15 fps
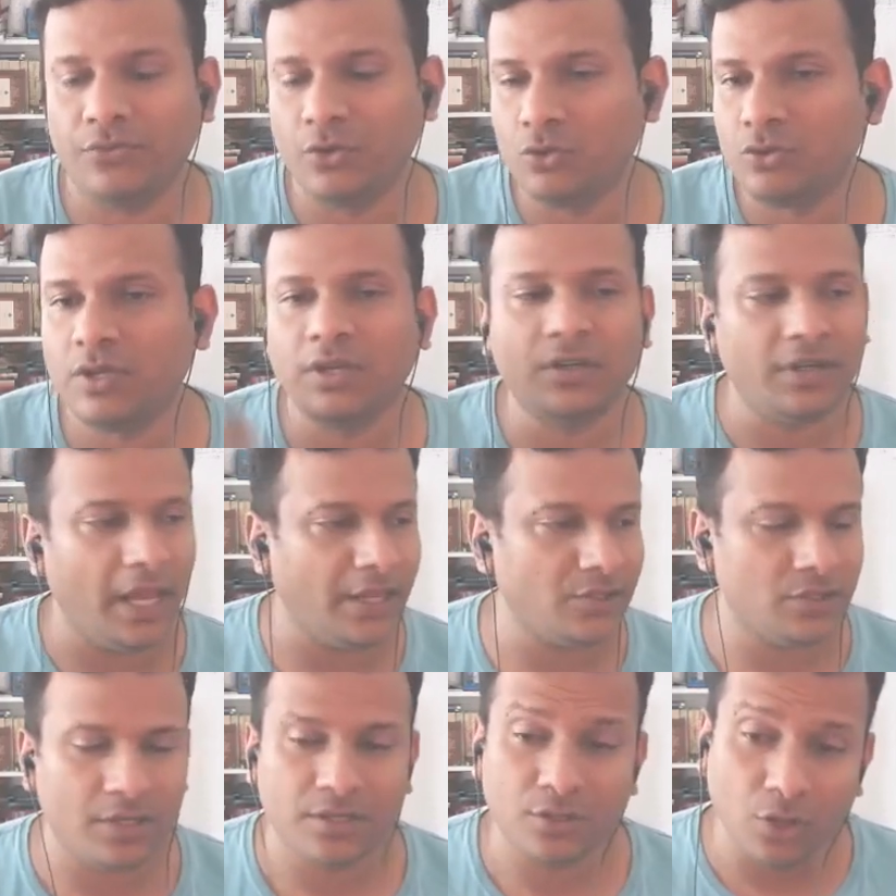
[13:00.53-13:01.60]
using
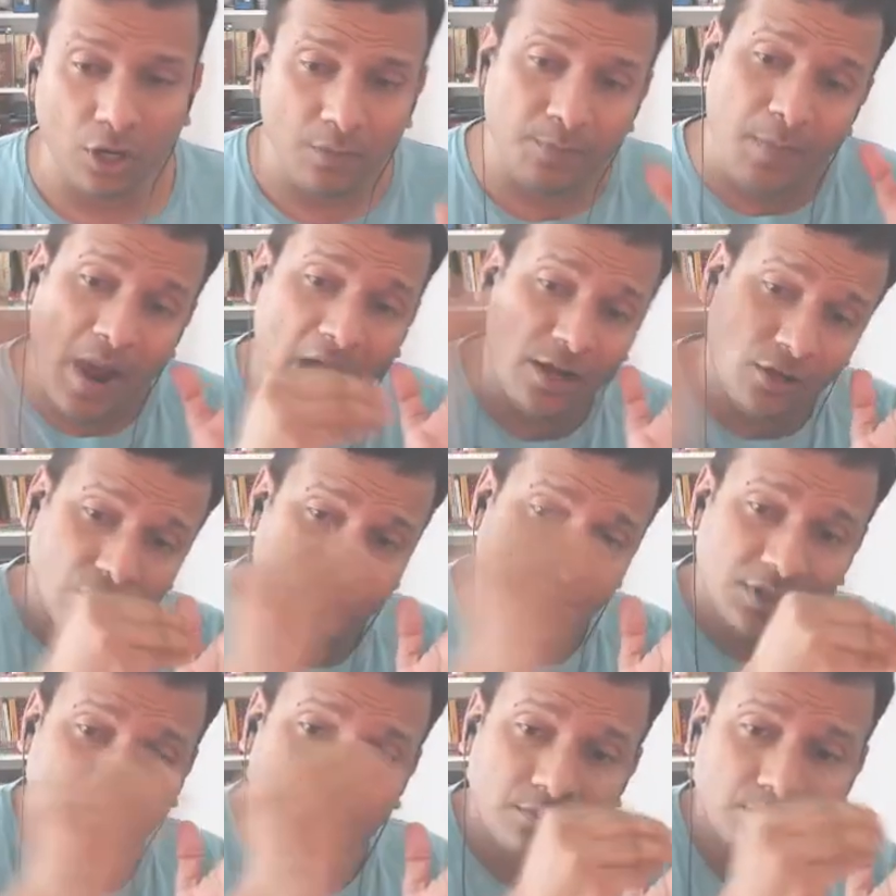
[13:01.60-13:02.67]
text is not part of
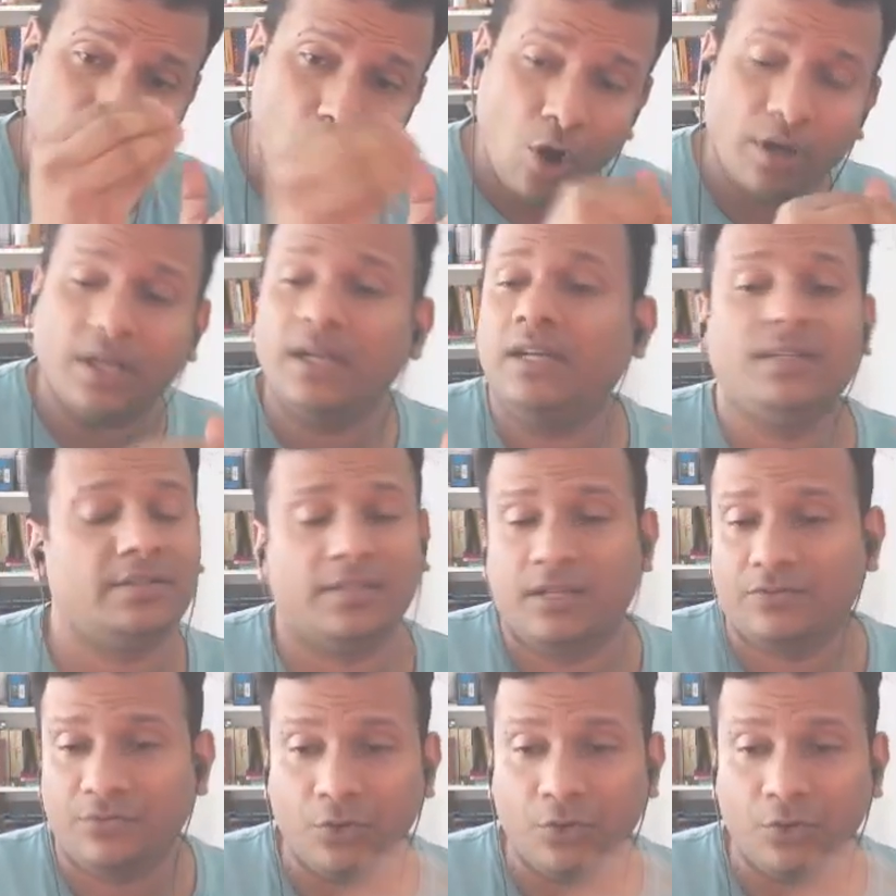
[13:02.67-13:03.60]
the model itself.